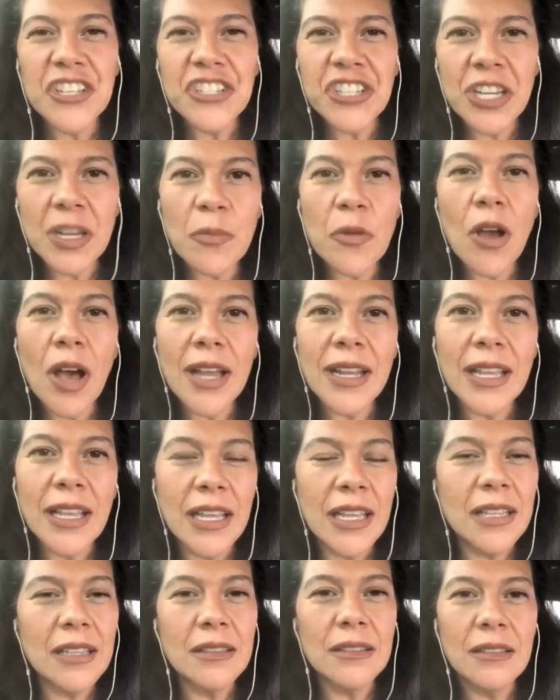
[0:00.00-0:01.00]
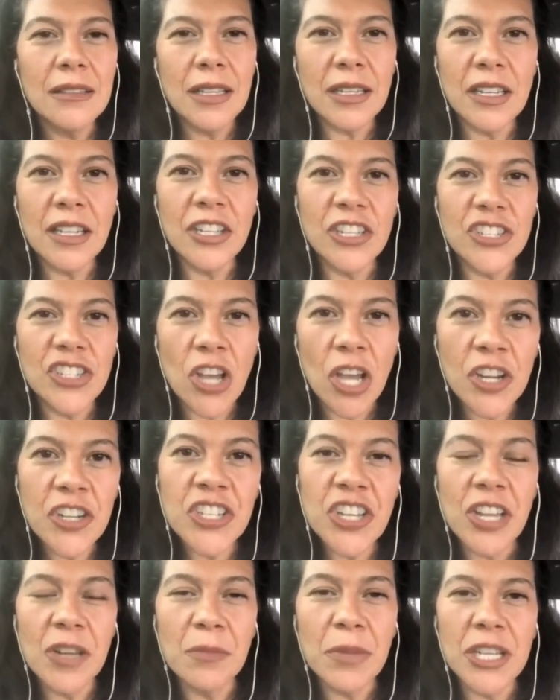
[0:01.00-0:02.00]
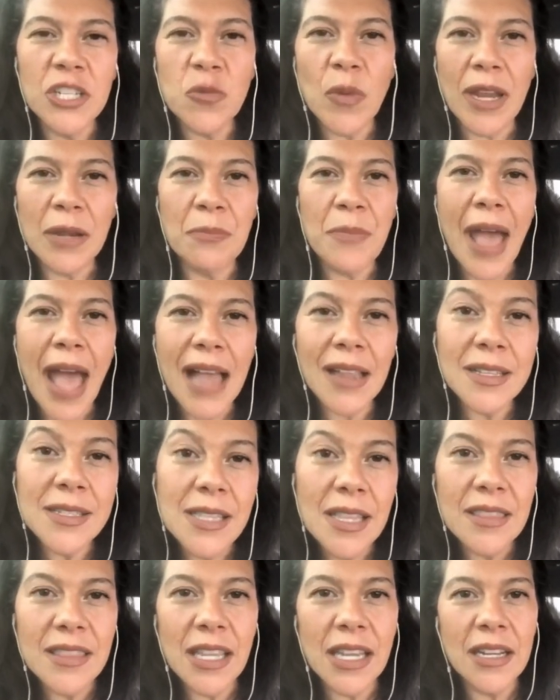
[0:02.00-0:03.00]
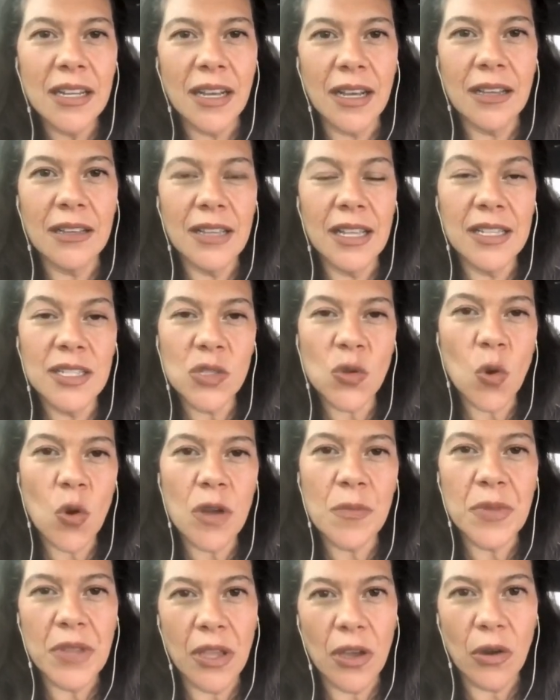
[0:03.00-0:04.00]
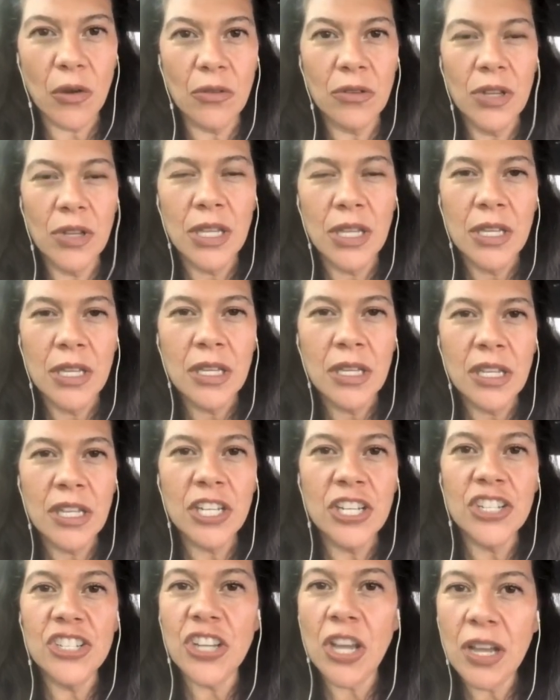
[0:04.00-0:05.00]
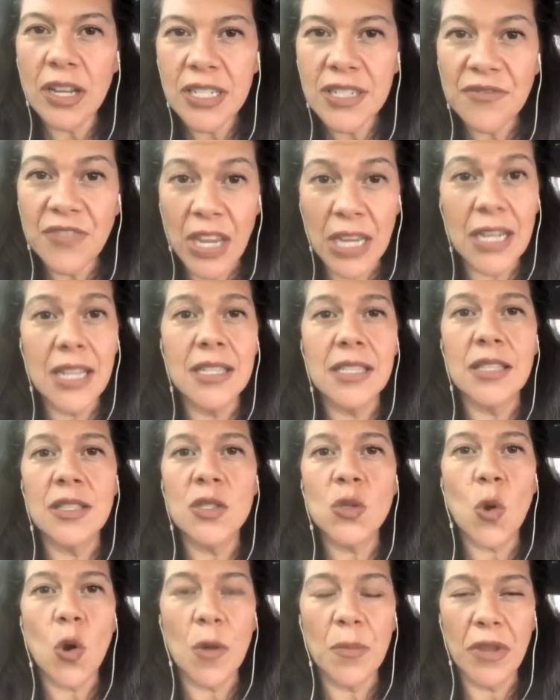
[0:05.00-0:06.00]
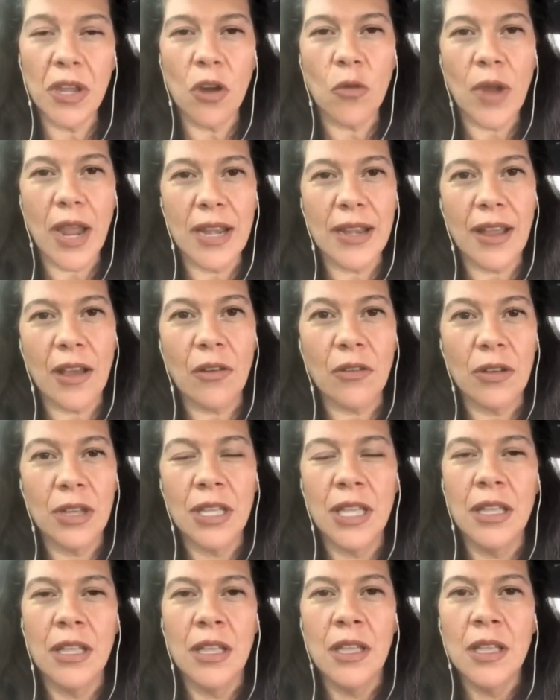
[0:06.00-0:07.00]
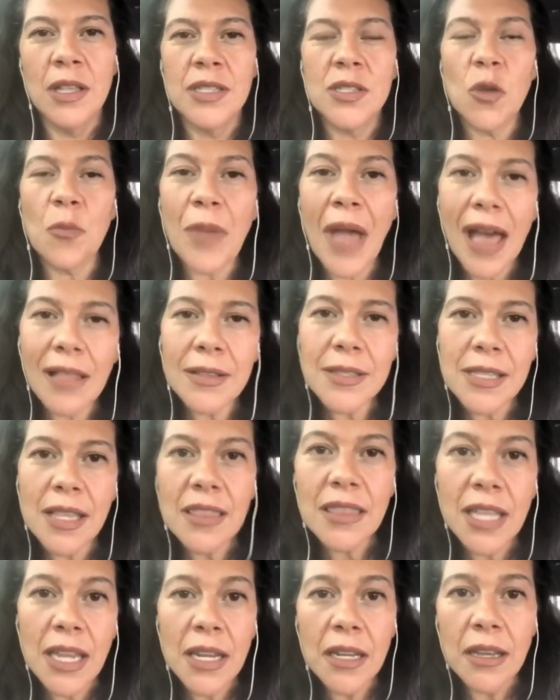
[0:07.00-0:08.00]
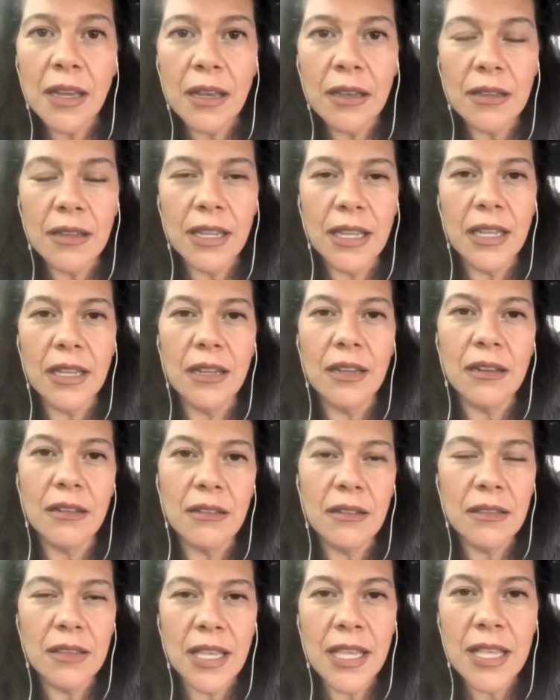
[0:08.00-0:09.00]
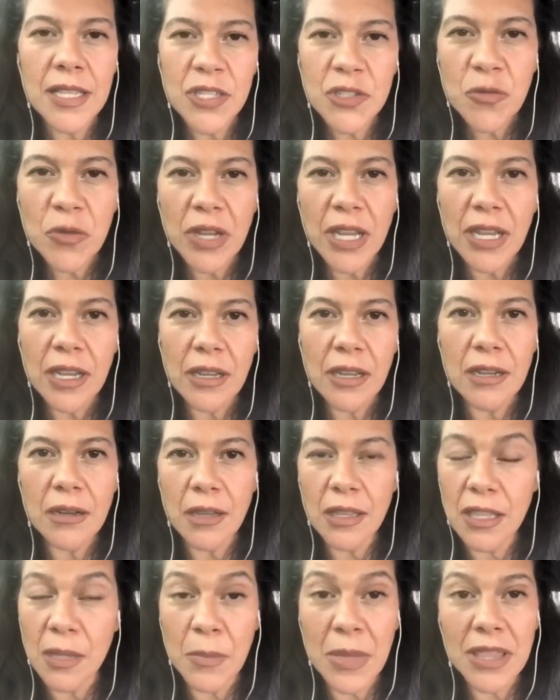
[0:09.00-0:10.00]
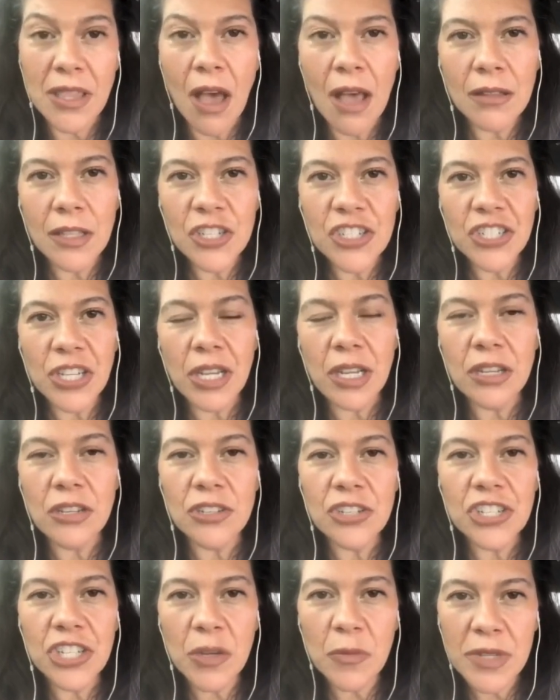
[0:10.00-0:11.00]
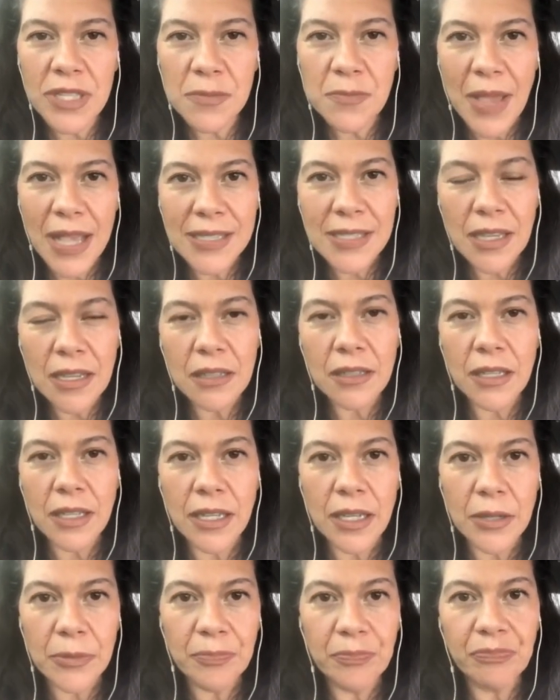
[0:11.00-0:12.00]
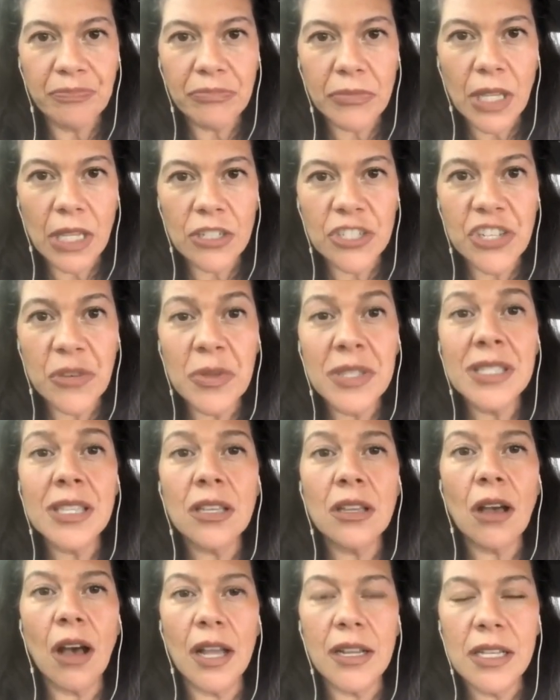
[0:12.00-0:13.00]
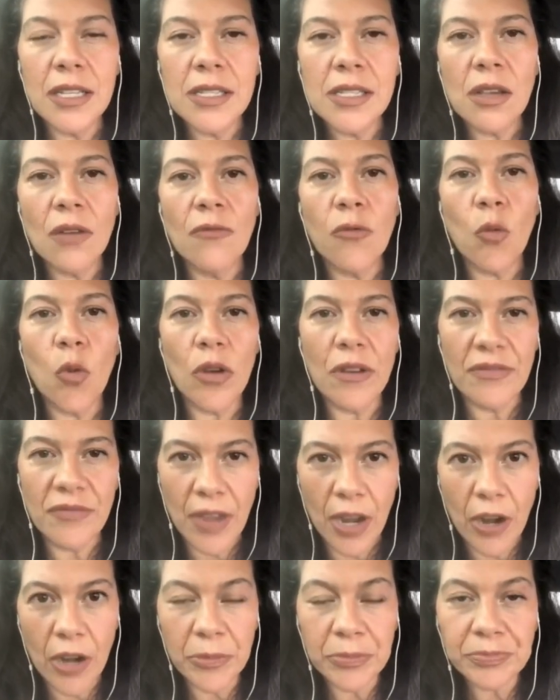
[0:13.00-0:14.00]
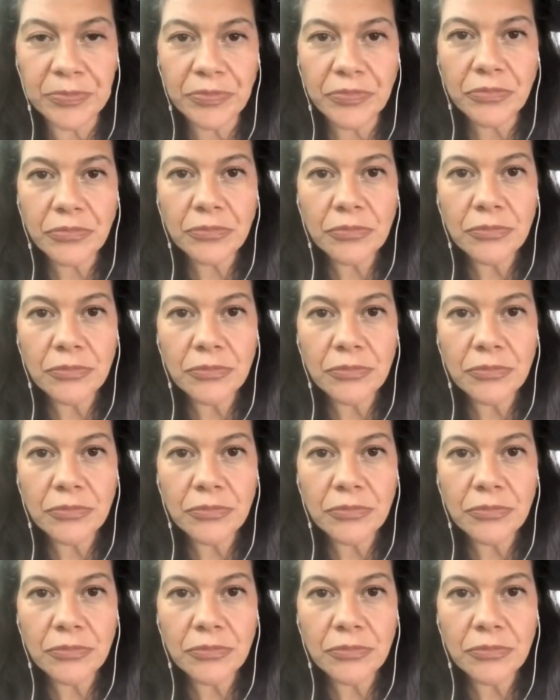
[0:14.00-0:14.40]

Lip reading: And she brought in the conjunction between Pallas Athena in Scorpio, conjunct Venus in Scorpio right now. So Pallas Athena in the history, in the mythology, she was the goddess of warfare.